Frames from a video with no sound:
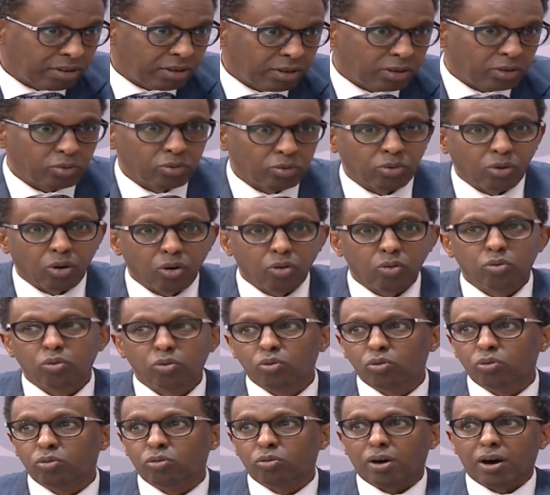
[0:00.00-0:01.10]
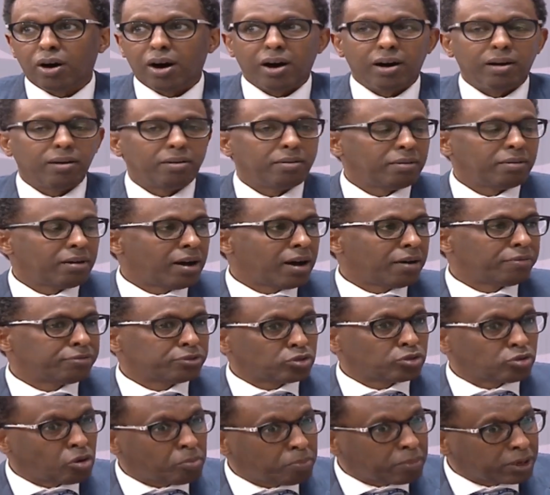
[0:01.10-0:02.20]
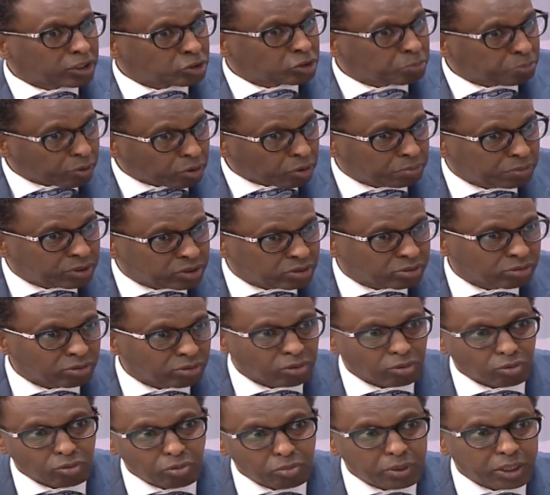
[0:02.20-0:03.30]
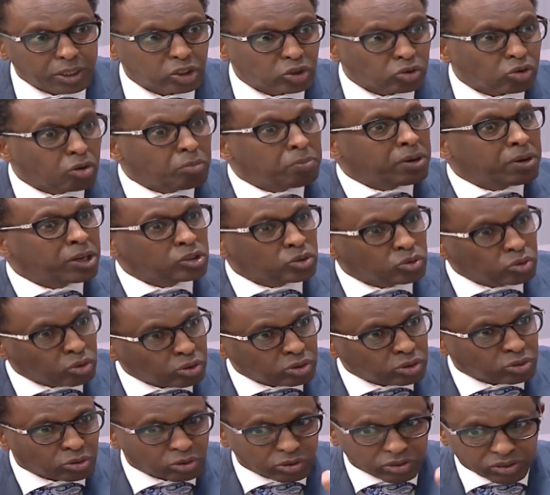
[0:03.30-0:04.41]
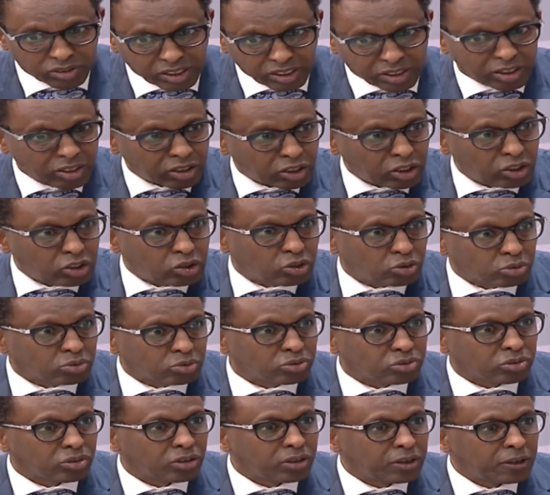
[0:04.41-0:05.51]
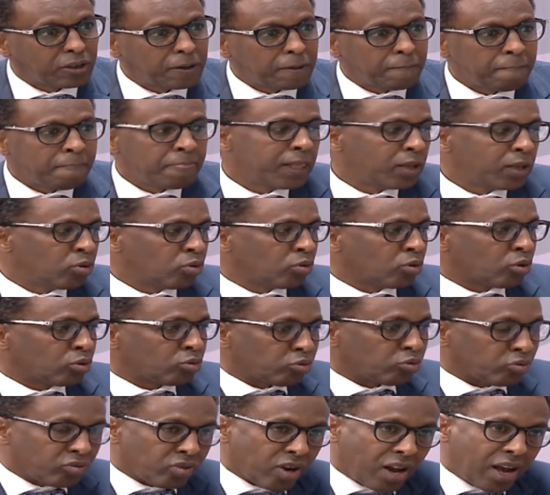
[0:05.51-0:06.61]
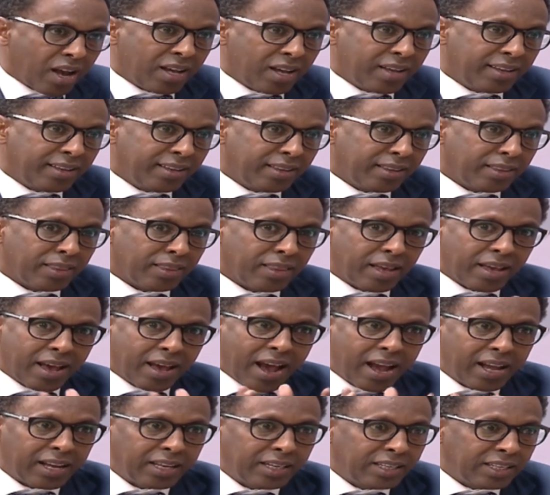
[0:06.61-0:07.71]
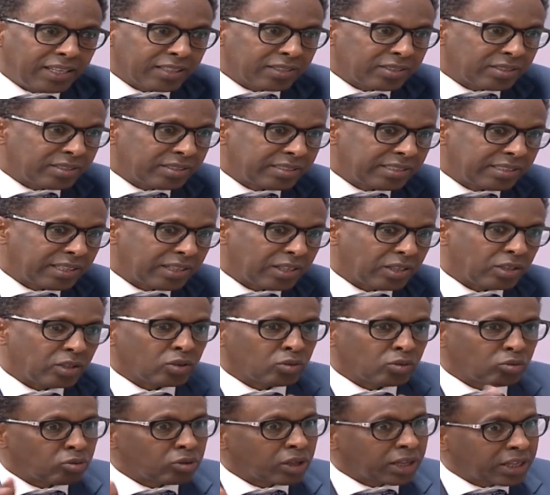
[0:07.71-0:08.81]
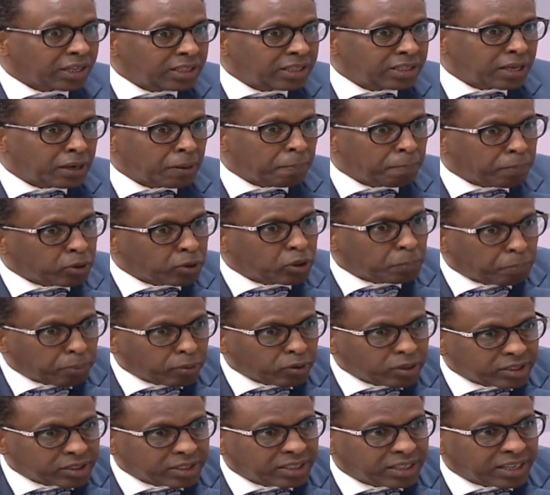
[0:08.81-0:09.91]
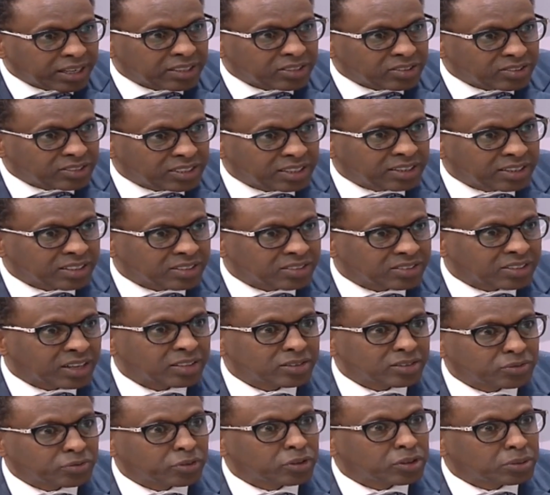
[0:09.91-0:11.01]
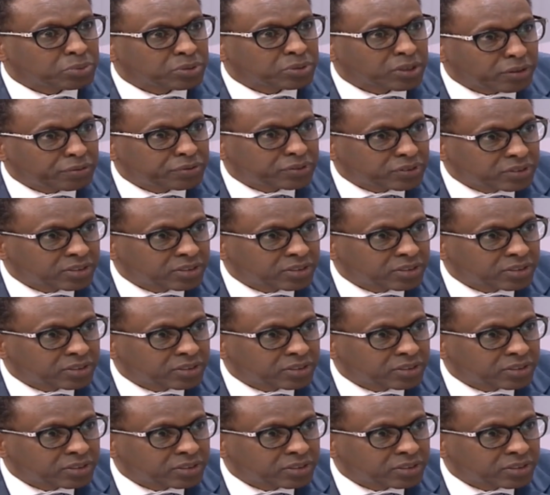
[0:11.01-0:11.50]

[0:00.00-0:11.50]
you know, who have so much promise or who make so much noise on certain issues, you know, to try their ideas into the Kenyan body politic and see the results for themselves. Well,